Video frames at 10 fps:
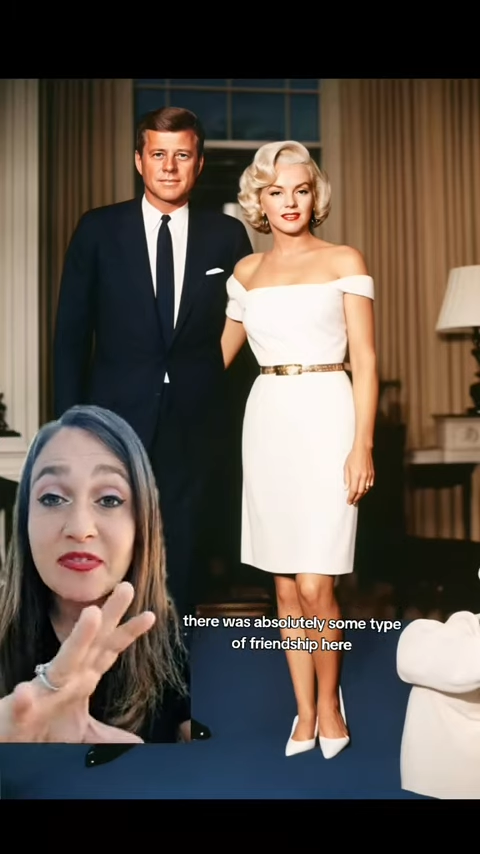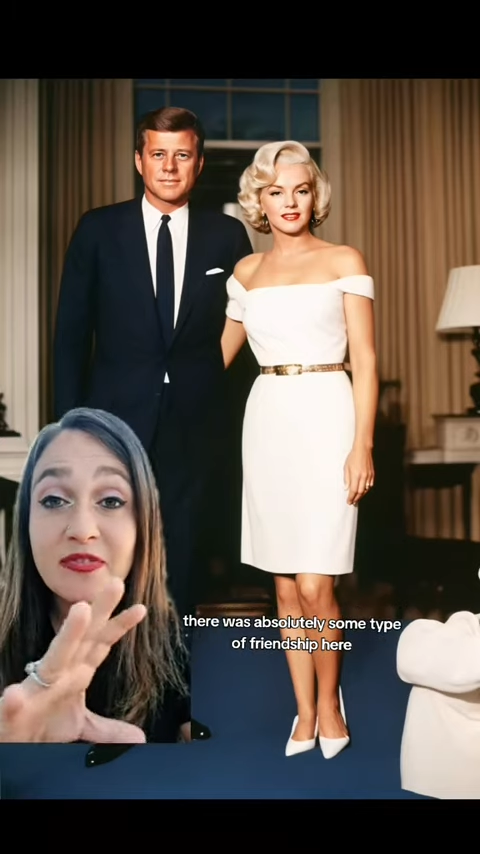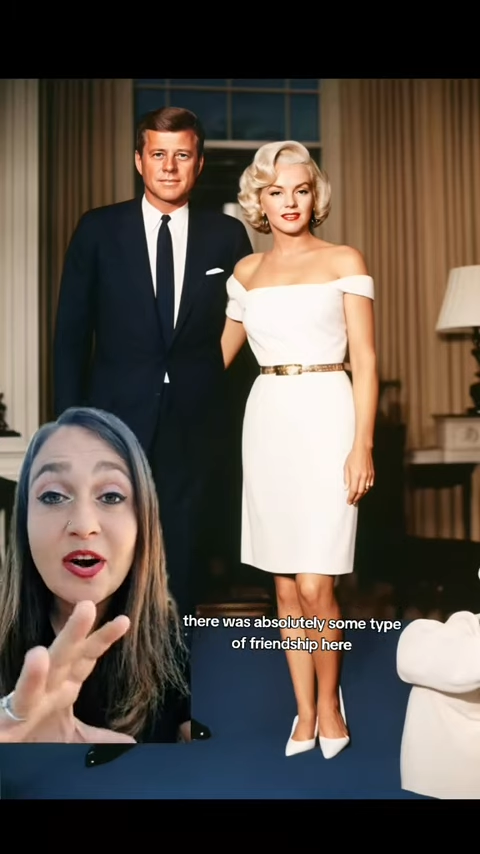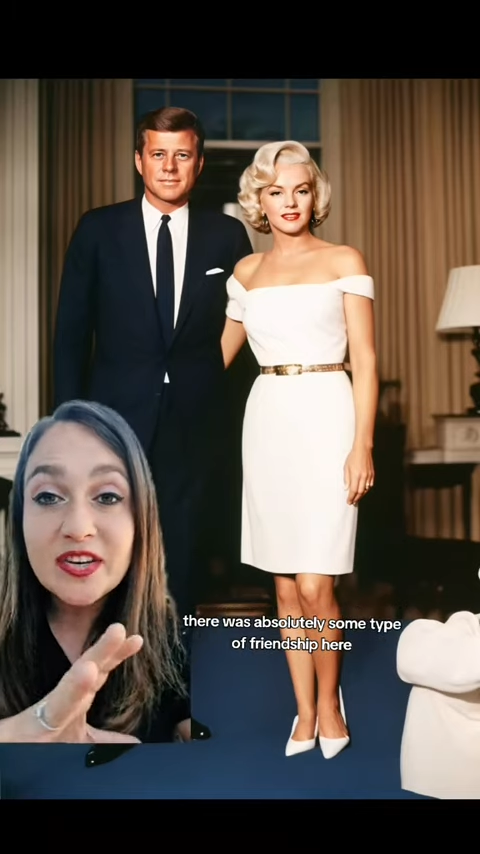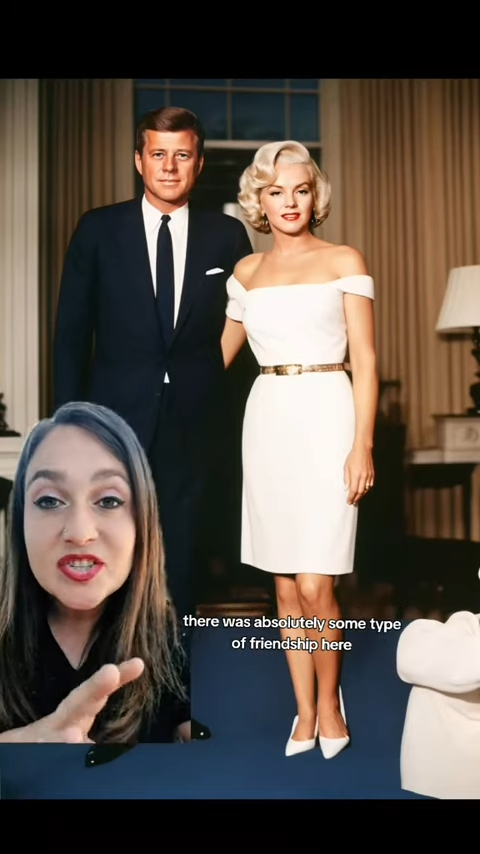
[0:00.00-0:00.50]
of
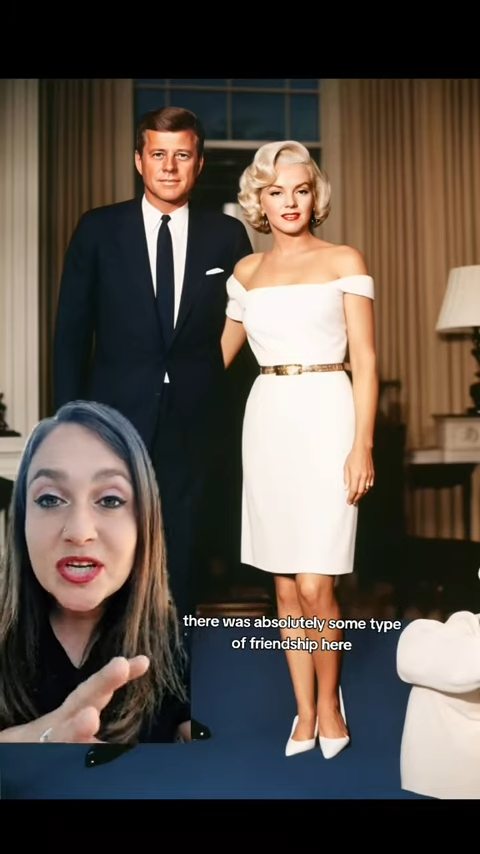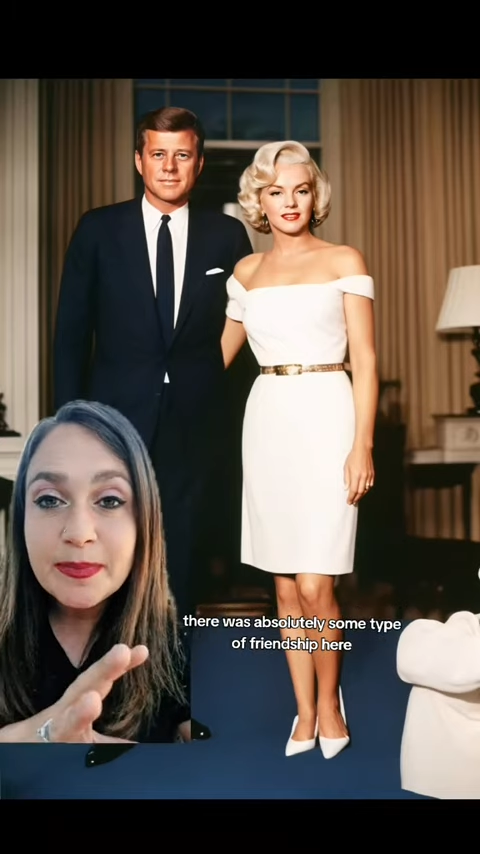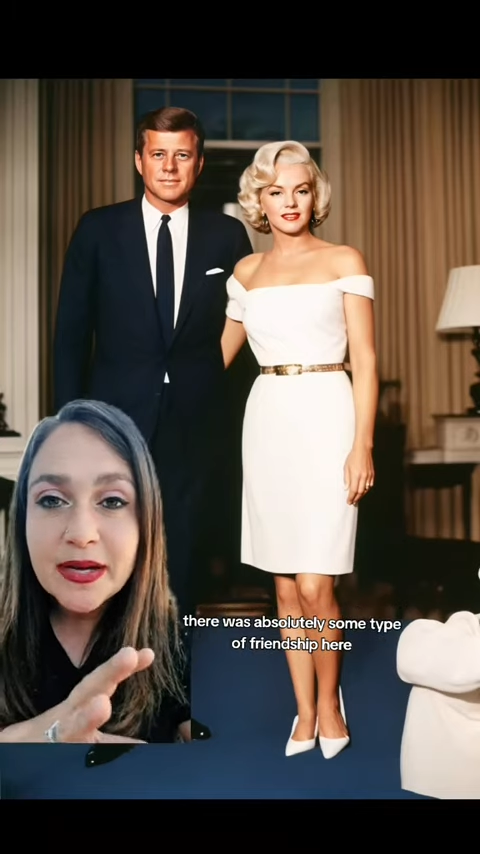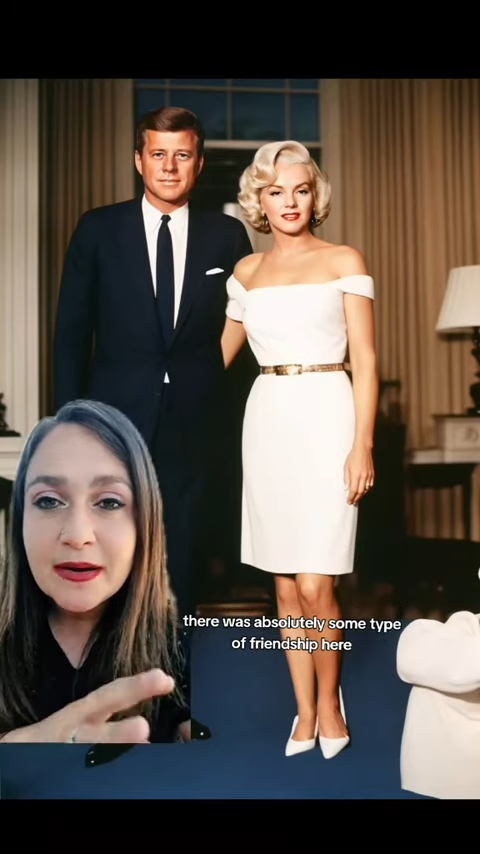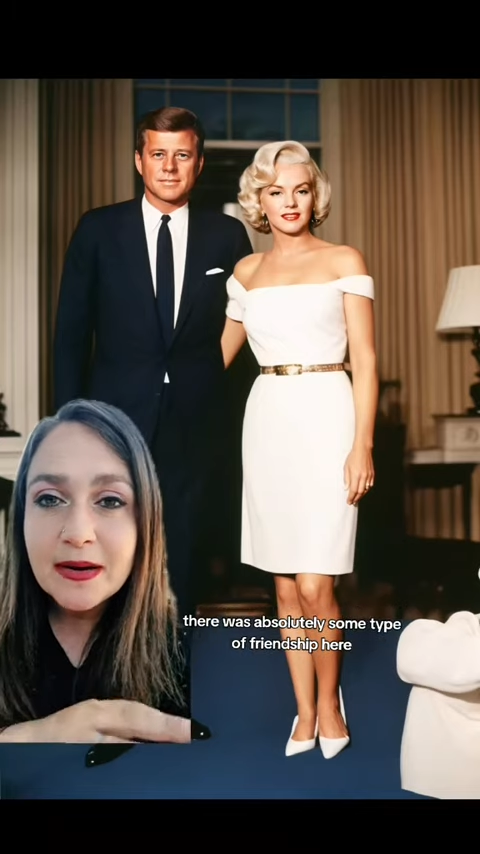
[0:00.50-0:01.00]
friendship
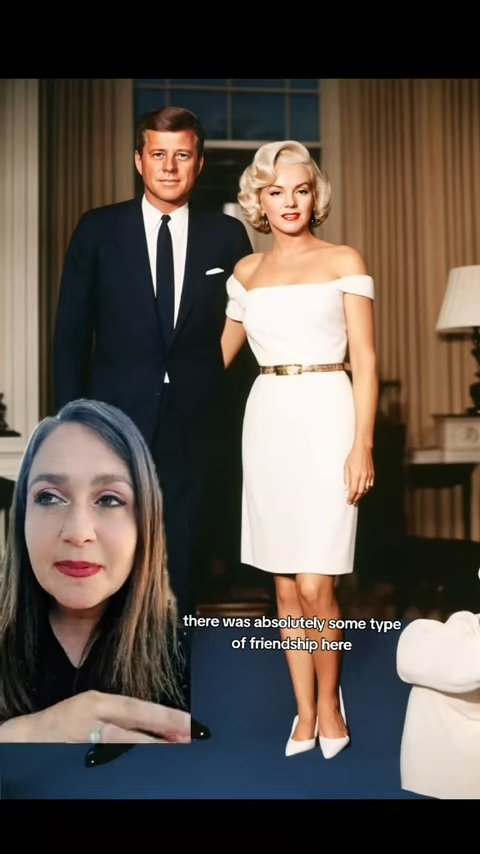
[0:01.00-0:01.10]
here,